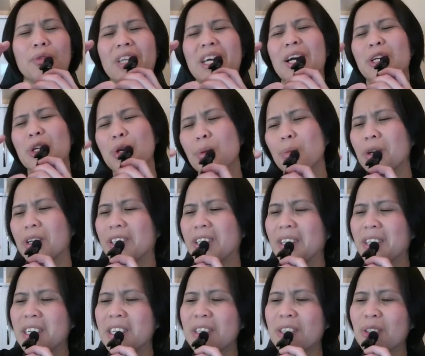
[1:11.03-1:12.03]

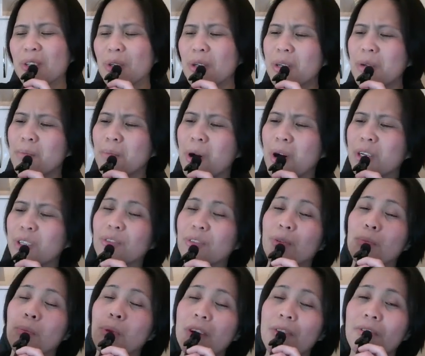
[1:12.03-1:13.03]
accumulated in certain parts of
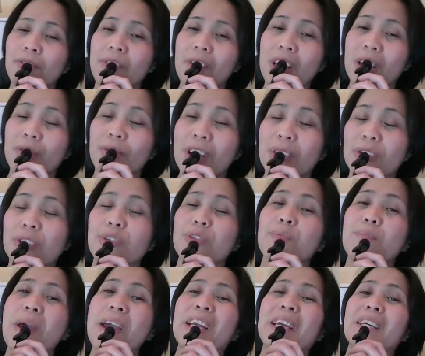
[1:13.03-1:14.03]
the blood
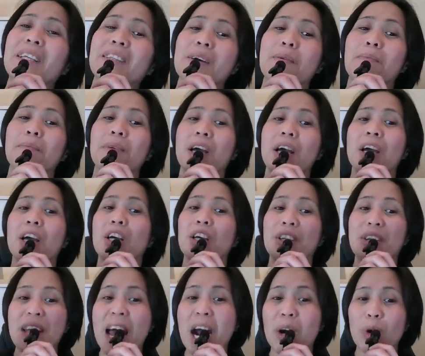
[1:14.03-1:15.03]
vessels, making them
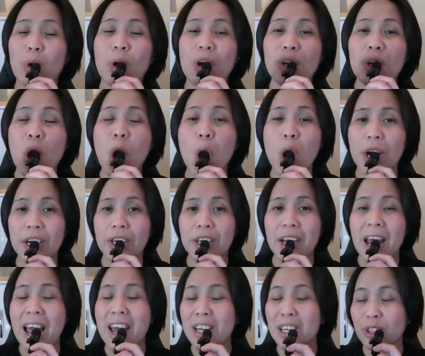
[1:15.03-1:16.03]
narrow and hard.
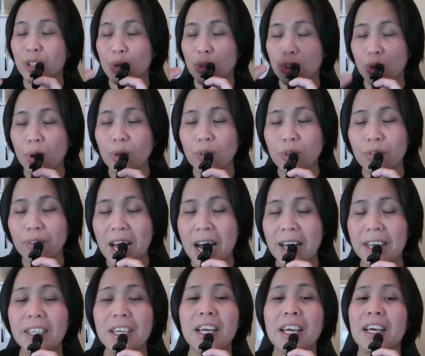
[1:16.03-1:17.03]
And as a result of
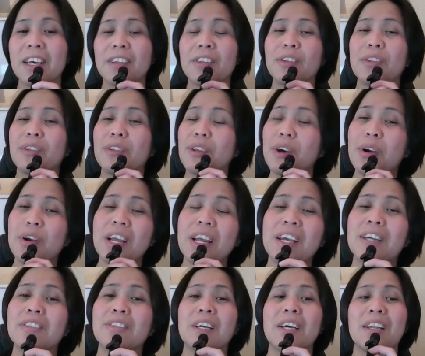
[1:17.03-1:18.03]
that, there
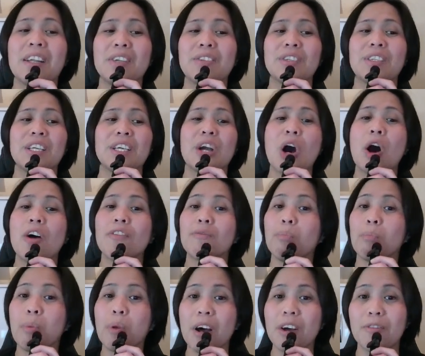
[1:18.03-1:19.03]
is a lessening of
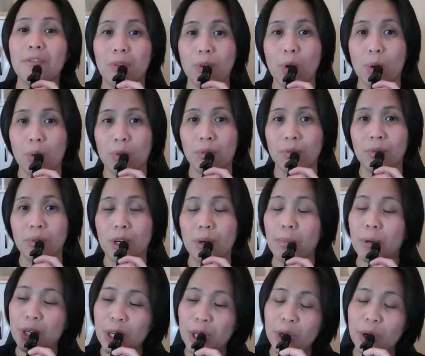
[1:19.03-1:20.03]
blood flow,
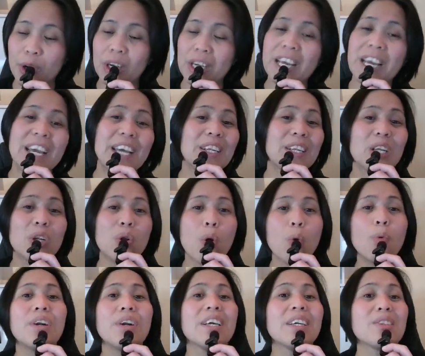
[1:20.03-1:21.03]
particularly in the
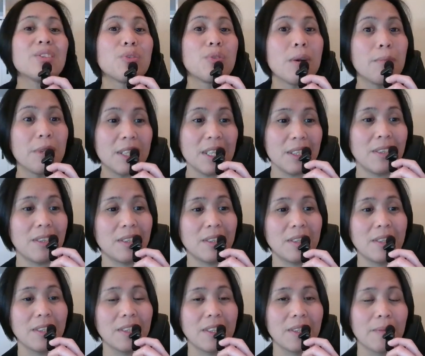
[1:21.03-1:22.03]
lower
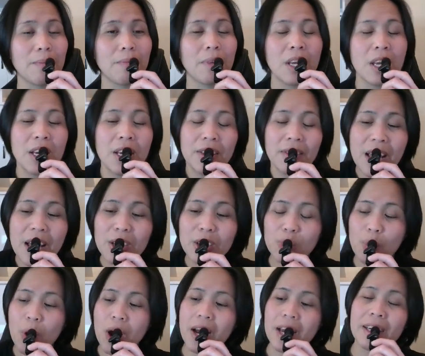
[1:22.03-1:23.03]
extremities. That
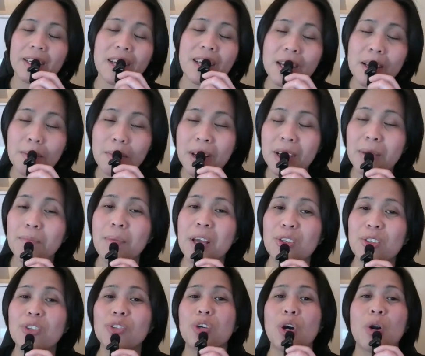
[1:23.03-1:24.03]
is why diabetic
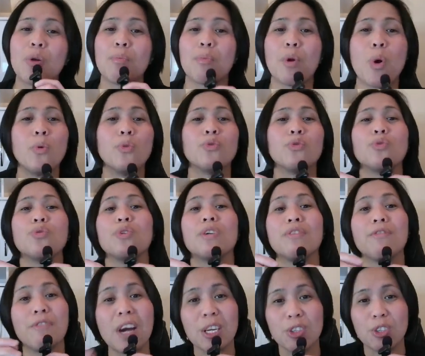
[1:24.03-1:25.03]
patients are prone to
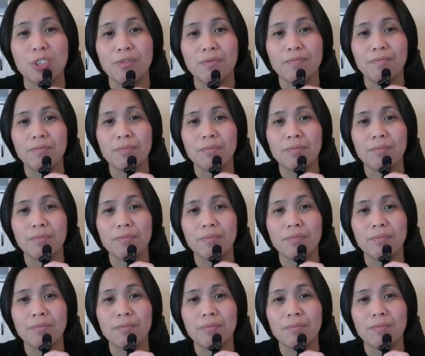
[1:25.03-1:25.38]
infection.